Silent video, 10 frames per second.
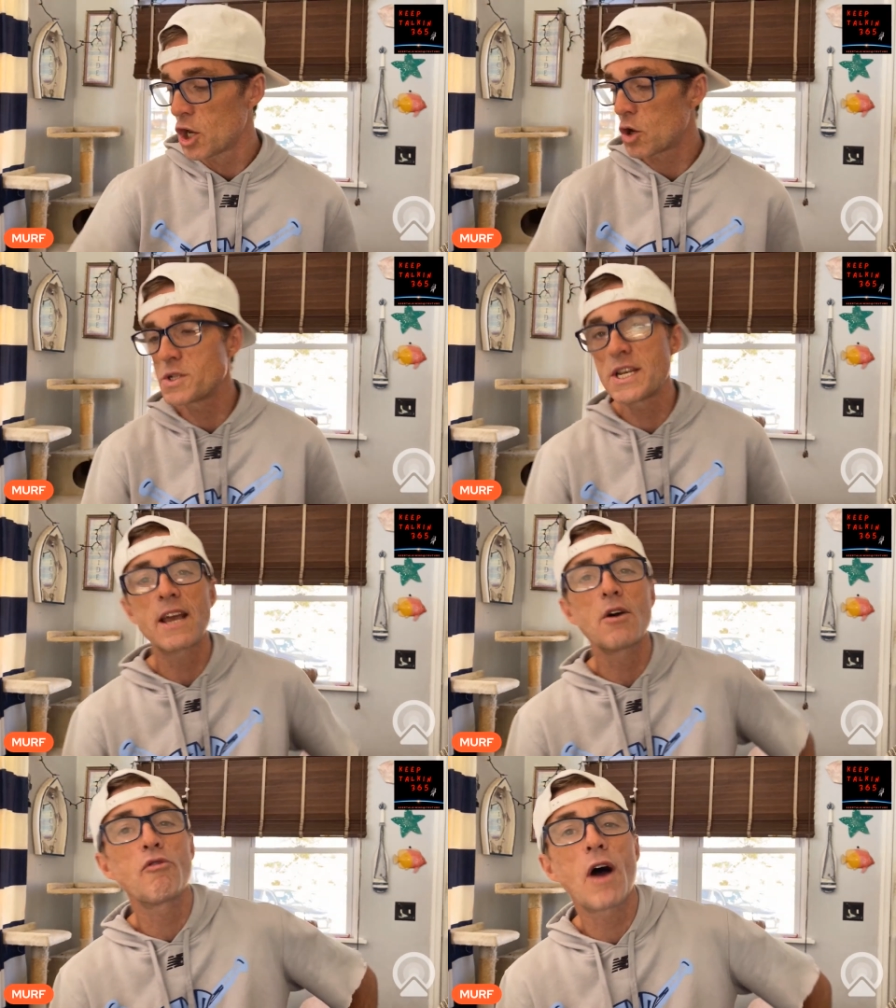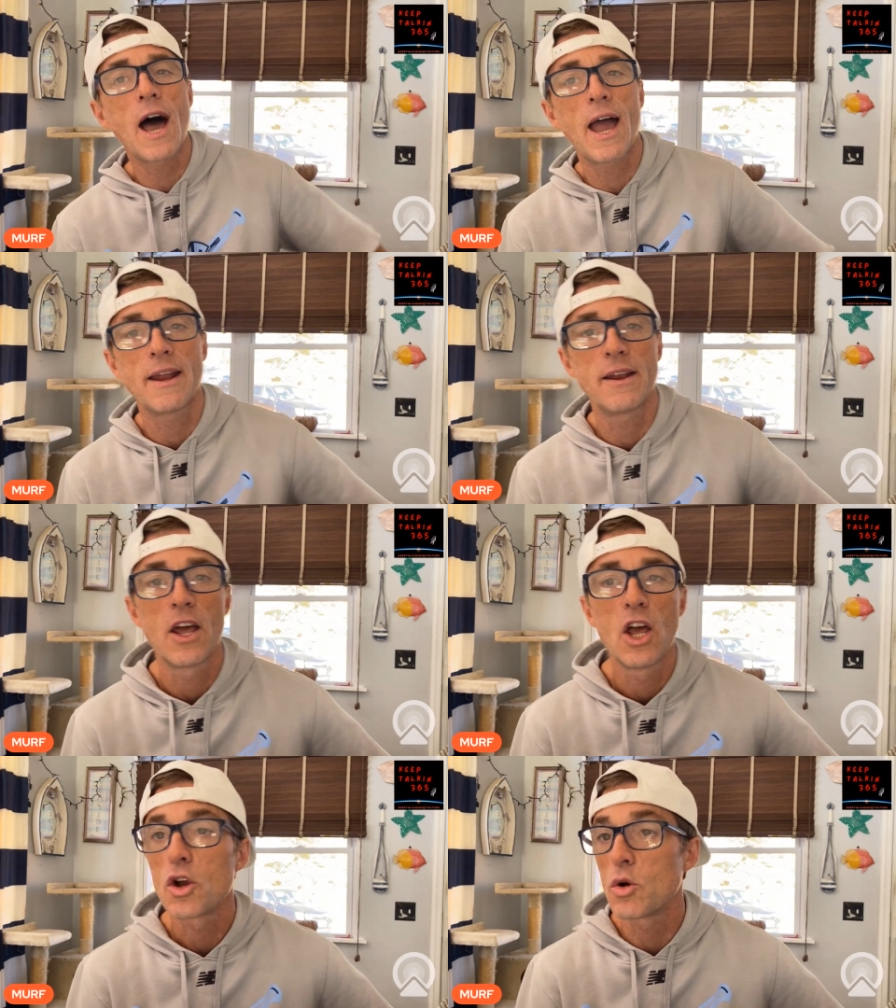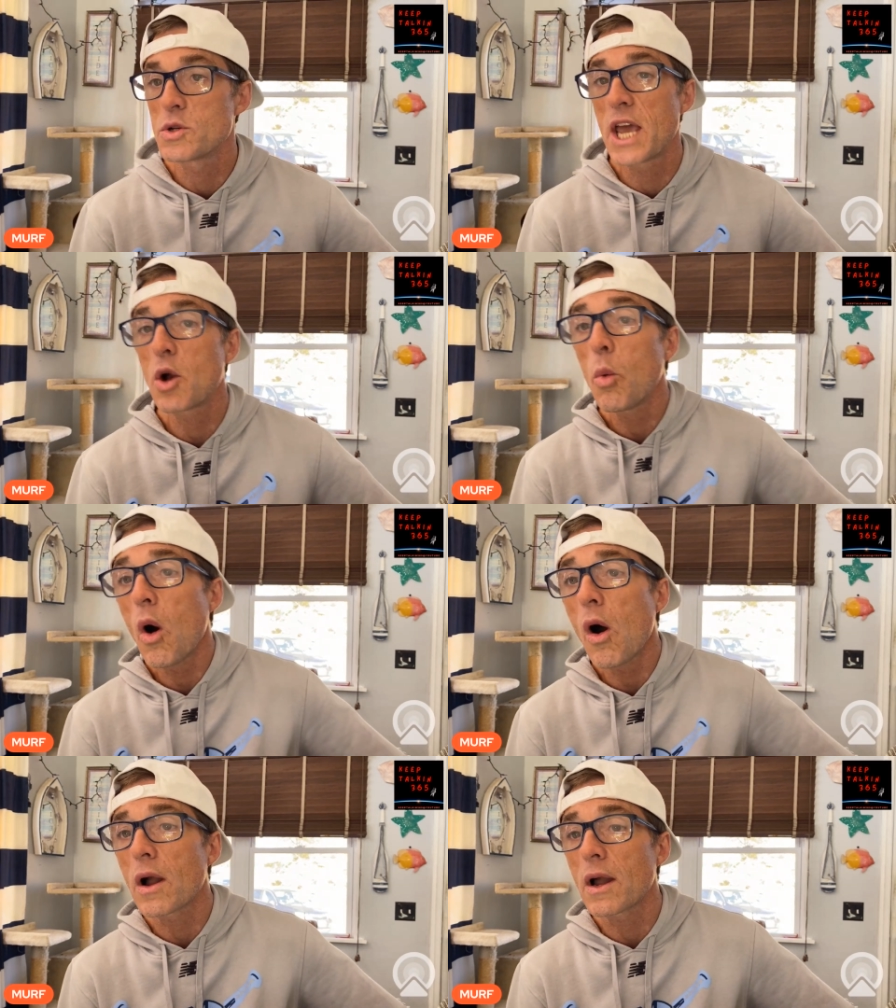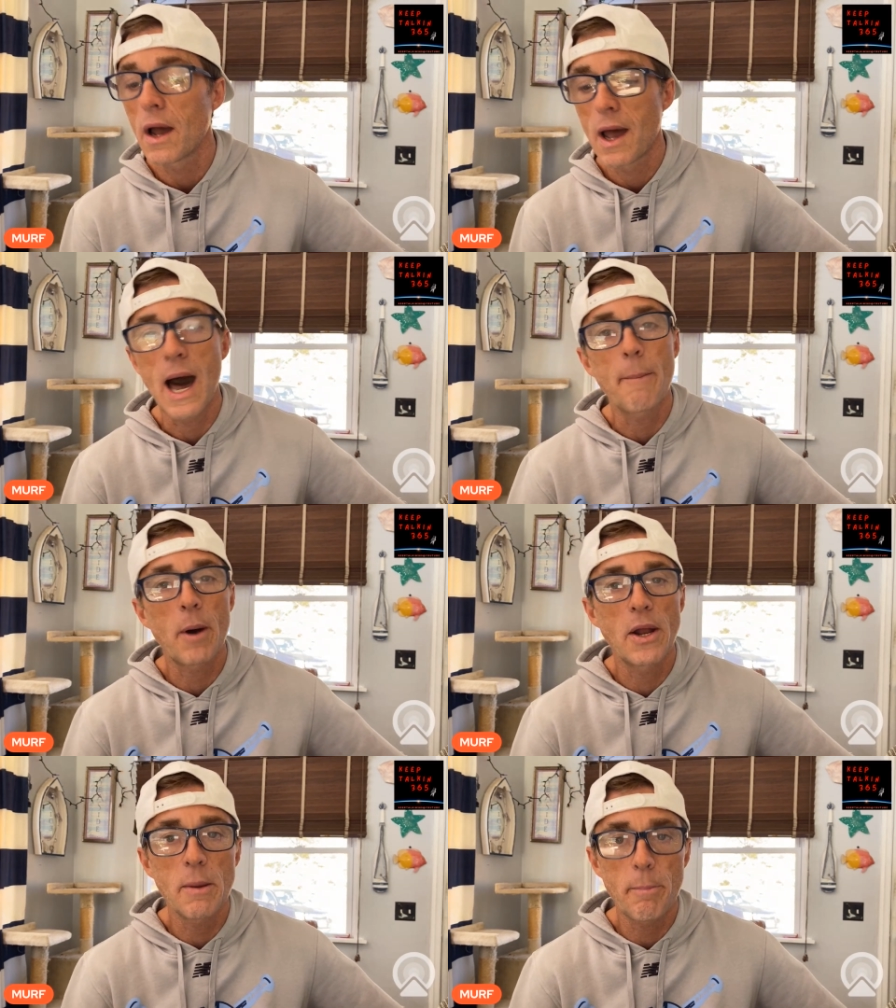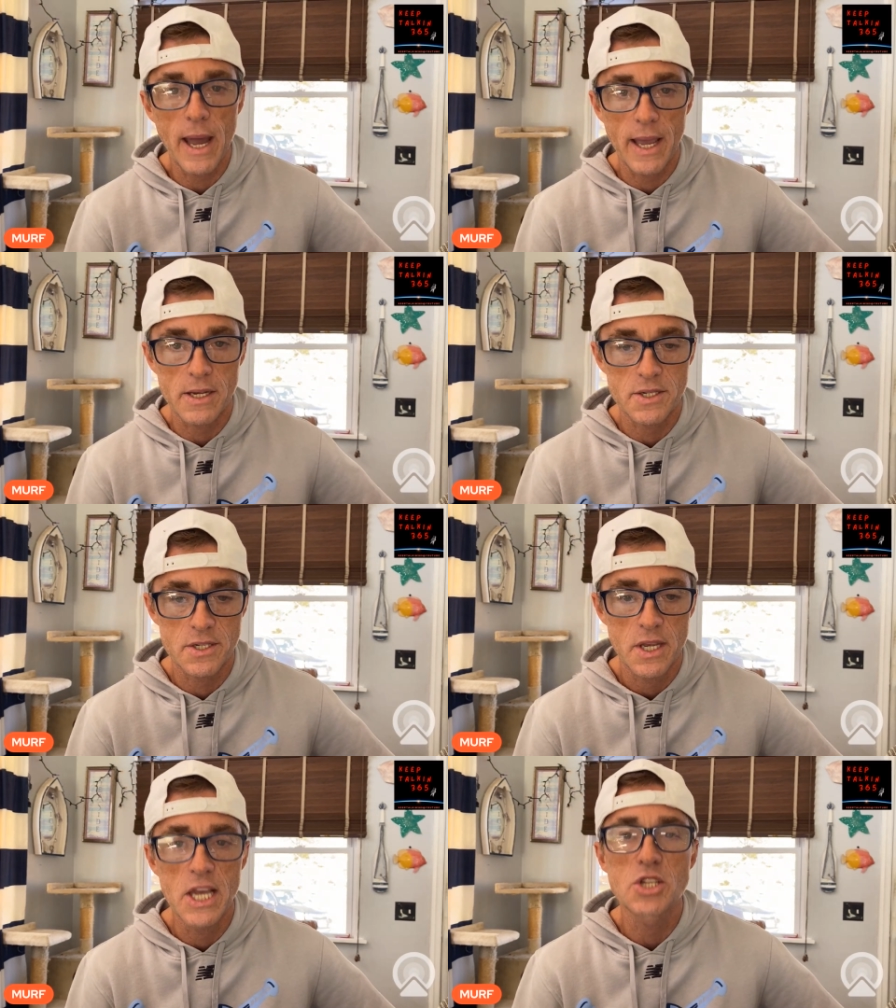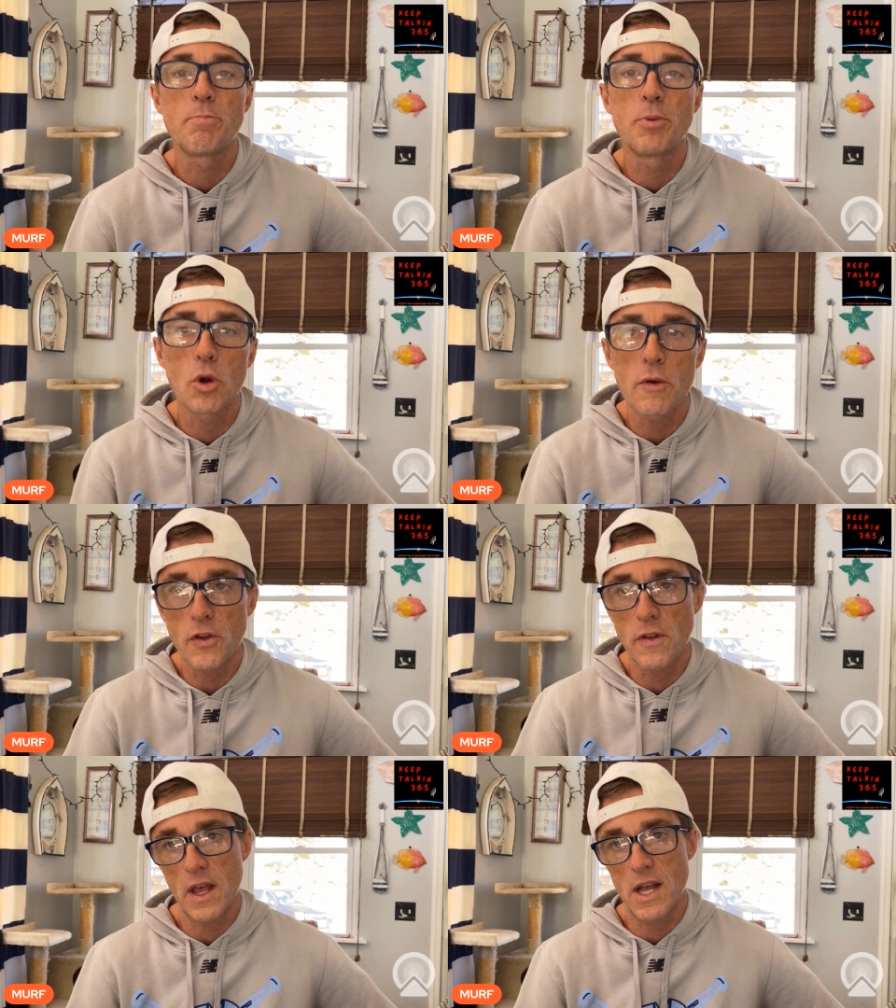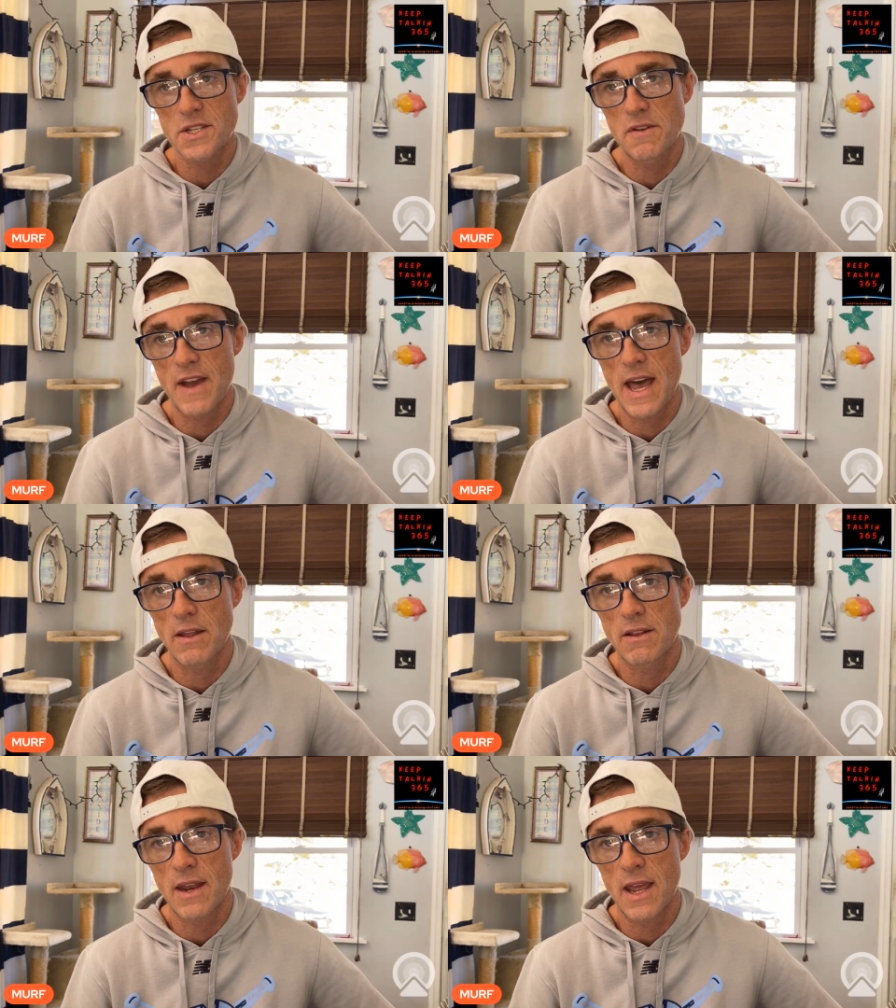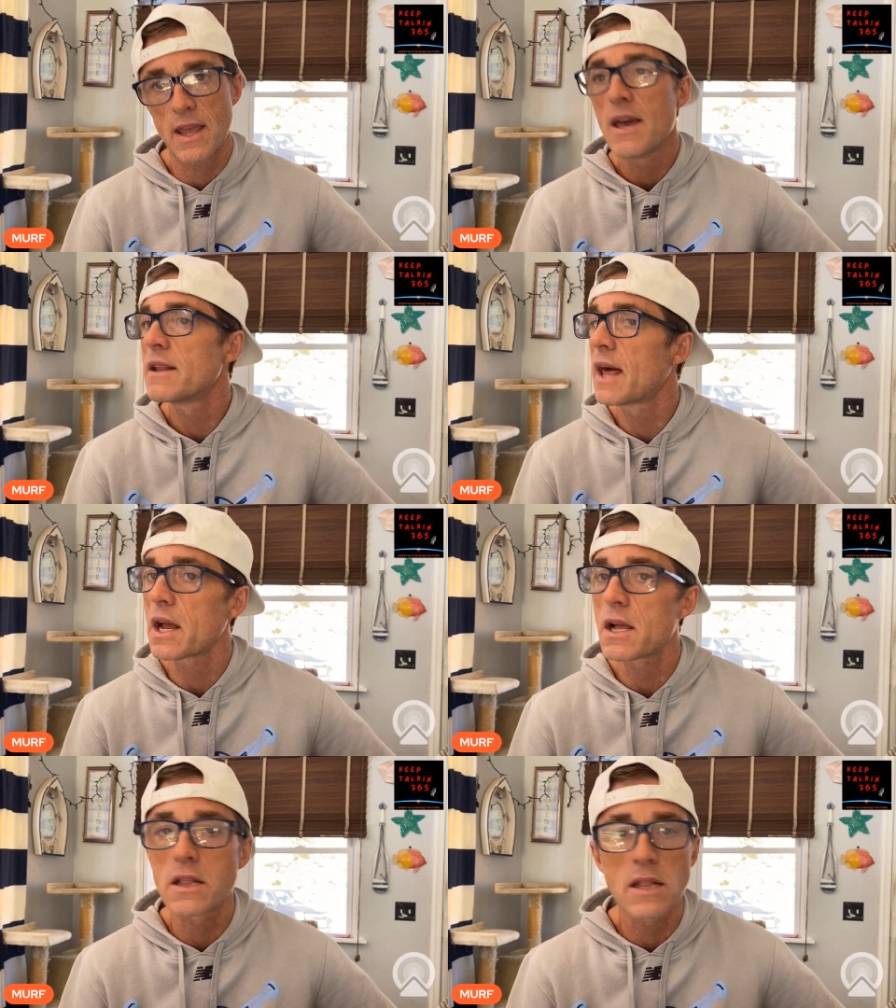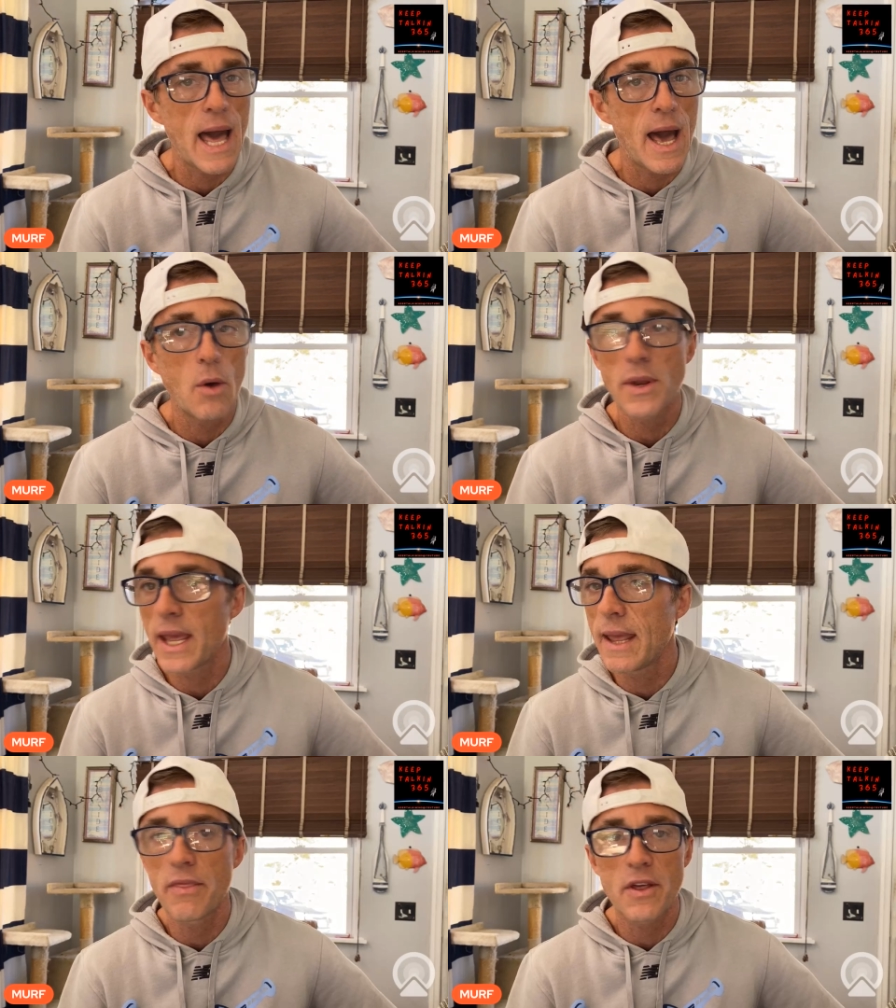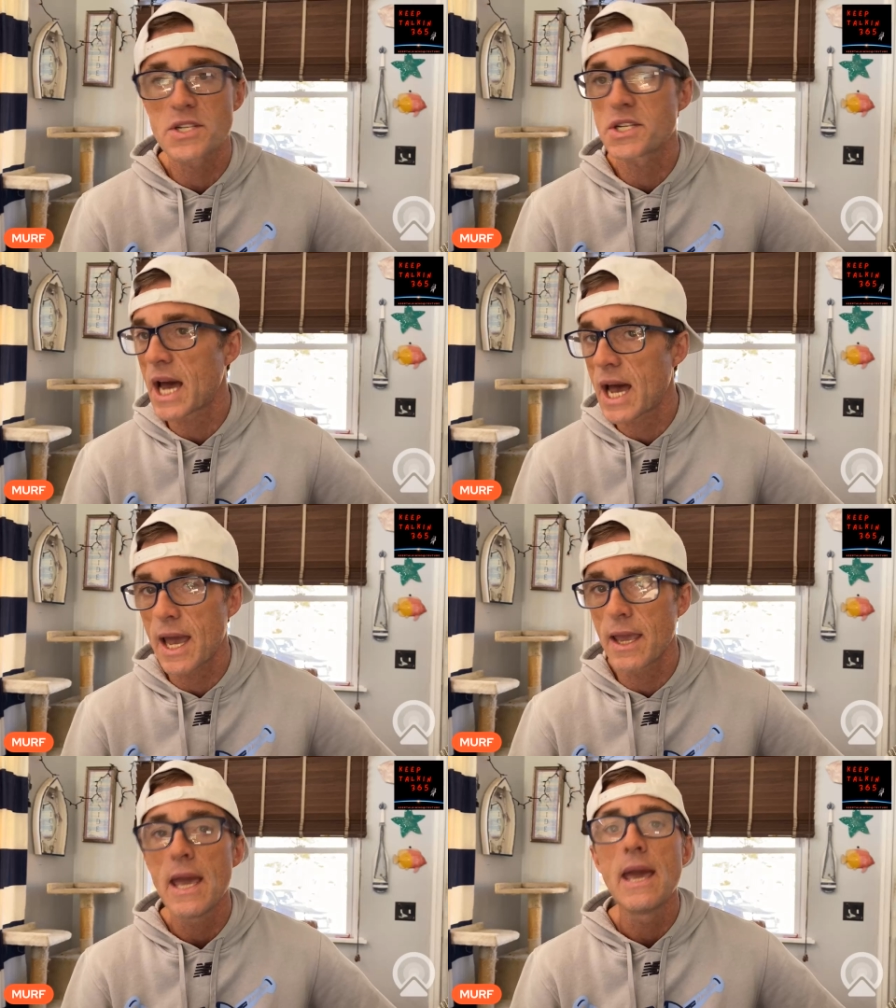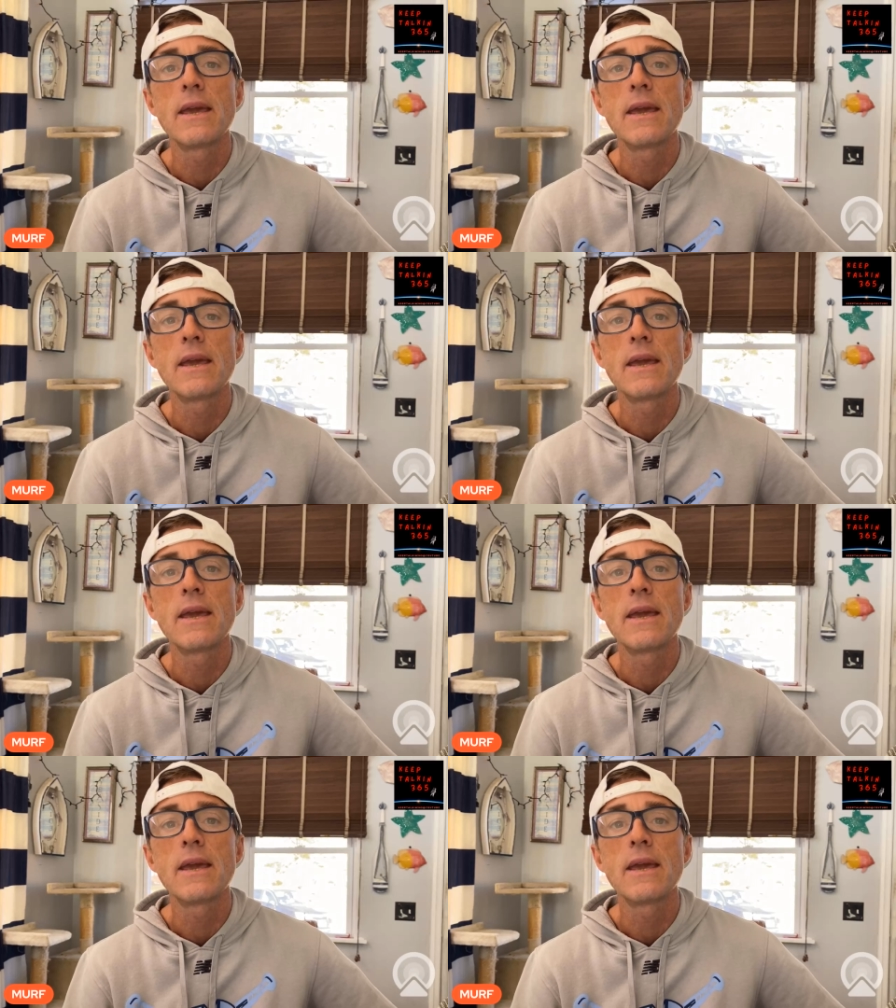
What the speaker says: Go take a ride. Go take a walk. Hop on your bikes. It's beautiful in the Hudson Valley today. Not a cloud in the sky.